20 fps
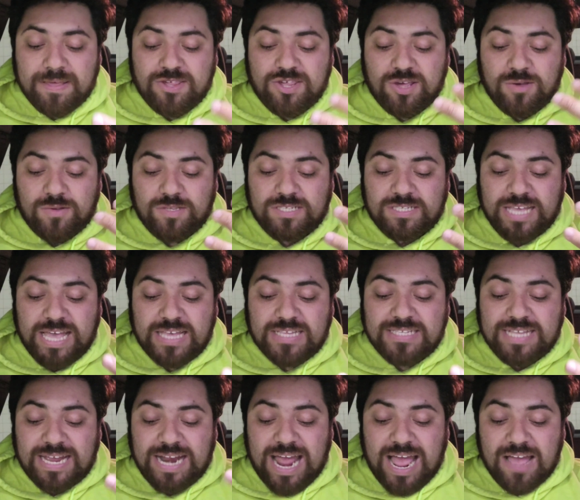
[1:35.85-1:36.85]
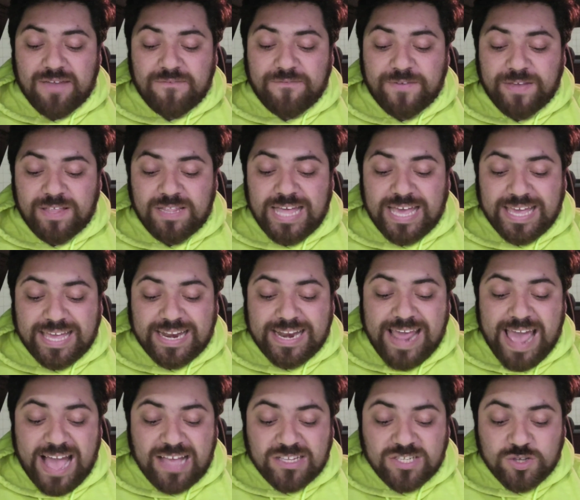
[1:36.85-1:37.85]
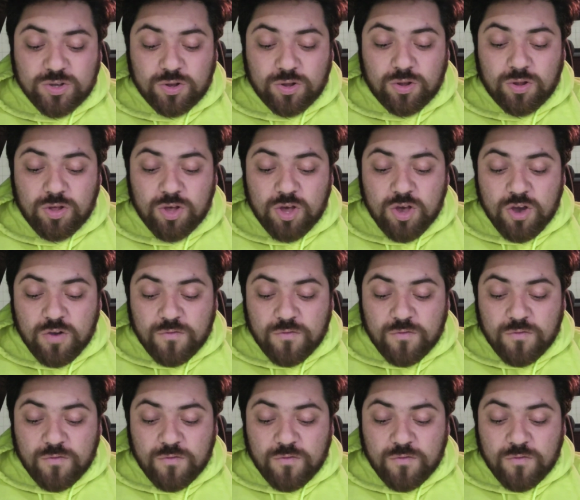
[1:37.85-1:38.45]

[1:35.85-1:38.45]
And she says that I feel like an asshole